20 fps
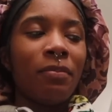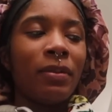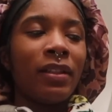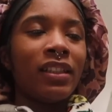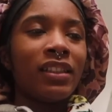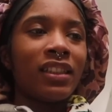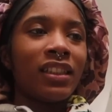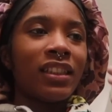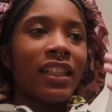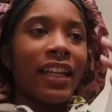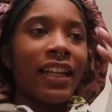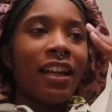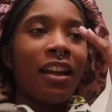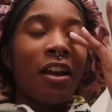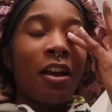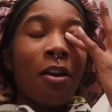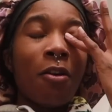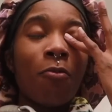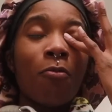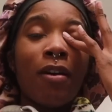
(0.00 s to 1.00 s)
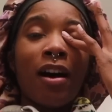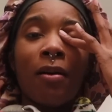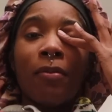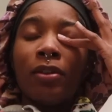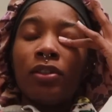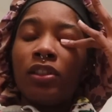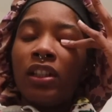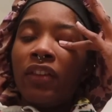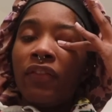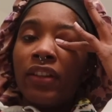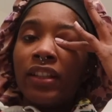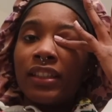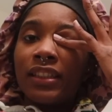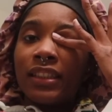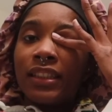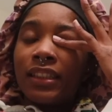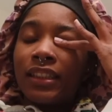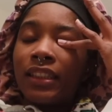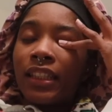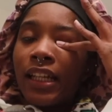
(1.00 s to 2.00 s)
But it's just like, why would you even
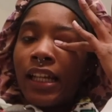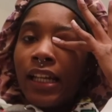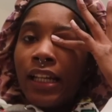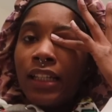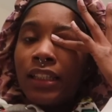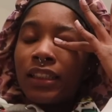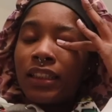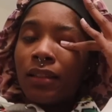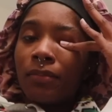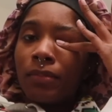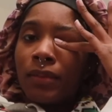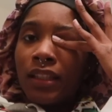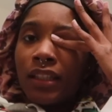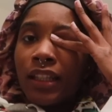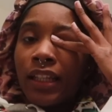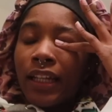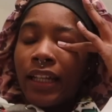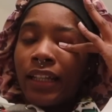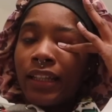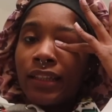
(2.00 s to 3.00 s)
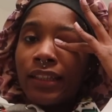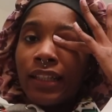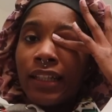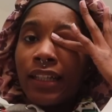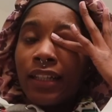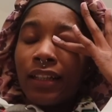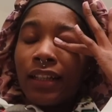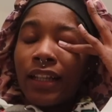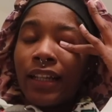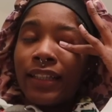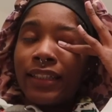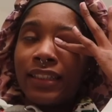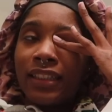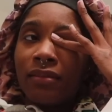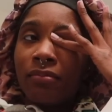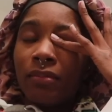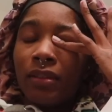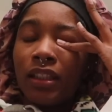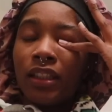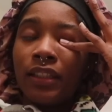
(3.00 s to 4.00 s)
say something like that, like,
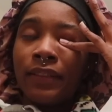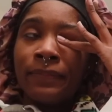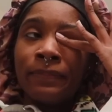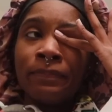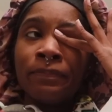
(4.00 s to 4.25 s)
to me?